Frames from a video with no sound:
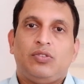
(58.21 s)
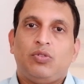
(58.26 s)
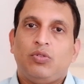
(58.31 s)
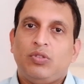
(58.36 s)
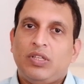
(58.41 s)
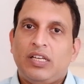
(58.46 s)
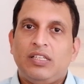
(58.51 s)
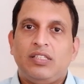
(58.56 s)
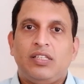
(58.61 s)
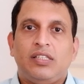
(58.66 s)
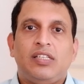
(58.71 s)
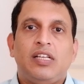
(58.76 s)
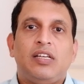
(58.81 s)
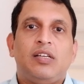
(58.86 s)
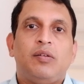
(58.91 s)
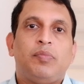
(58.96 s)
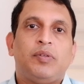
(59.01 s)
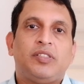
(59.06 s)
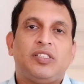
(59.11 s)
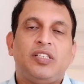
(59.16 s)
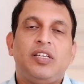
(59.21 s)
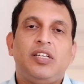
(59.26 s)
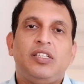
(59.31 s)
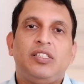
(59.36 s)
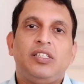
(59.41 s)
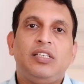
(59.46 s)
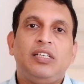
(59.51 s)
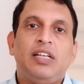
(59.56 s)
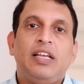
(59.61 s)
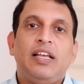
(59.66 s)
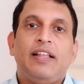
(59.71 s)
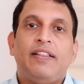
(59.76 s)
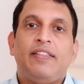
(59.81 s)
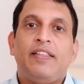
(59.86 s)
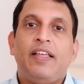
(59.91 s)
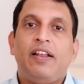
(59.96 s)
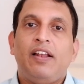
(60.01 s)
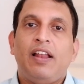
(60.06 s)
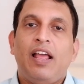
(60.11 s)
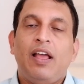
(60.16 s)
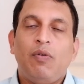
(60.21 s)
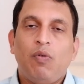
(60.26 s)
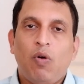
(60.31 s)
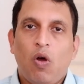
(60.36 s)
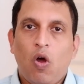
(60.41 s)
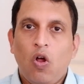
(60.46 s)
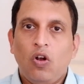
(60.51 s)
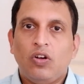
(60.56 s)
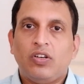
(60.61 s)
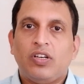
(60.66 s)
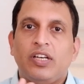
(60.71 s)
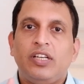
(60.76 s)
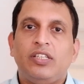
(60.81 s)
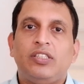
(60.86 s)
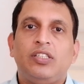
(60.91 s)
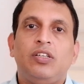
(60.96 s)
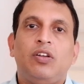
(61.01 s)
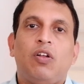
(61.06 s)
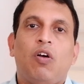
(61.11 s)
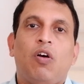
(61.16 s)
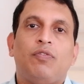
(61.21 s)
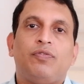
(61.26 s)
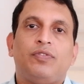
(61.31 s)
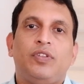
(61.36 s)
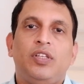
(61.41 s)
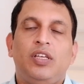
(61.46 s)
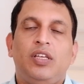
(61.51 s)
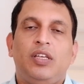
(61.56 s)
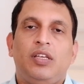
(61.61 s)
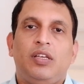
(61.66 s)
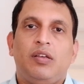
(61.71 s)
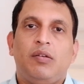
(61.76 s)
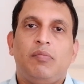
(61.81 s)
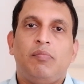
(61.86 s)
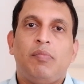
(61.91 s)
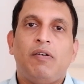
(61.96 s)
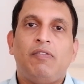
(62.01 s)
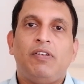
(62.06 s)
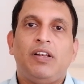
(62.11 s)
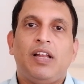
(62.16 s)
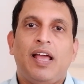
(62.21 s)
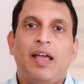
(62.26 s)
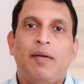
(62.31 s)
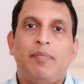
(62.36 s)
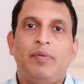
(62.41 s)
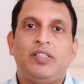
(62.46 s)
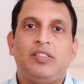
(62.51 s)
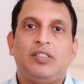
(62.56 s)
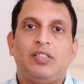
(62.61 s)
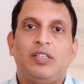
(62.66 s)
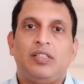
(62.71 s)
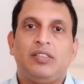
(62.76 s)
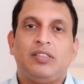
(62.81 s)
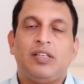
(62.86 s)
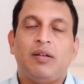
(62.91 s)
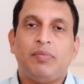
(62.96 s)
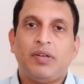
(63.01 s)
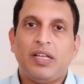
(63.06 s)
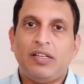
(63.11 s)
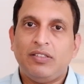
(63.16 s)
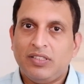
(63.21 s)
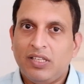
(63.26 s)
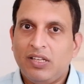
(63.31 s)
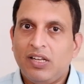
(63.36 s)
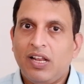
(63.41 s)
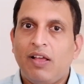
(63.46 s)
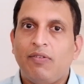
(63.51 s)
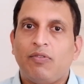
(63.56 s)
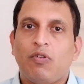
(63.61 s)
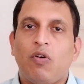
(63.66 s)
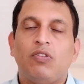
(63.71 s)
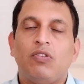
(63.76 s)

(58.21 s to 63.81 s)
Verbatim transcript: So that is a general presentation. They'll have alteration of the bowel habits. Sometimes they'll have